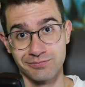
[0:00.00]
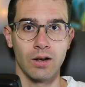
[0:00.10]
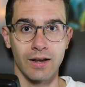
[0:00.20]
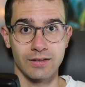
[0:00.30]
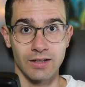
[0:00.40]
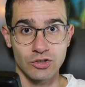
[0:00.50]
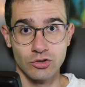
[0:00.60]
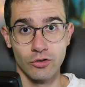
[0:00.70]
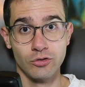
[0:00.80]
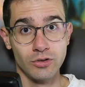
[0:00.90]
Like
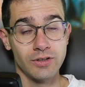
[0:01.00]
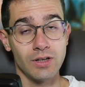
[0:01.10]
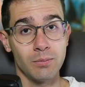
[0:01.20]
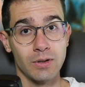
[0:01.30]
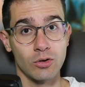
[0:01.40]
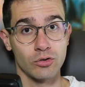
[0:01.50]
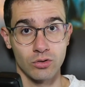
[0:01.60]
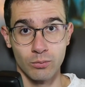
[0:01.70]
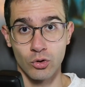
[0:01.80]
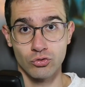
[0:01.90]
national unity, because
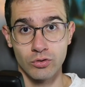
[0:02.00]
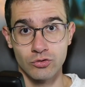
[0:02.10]
some countries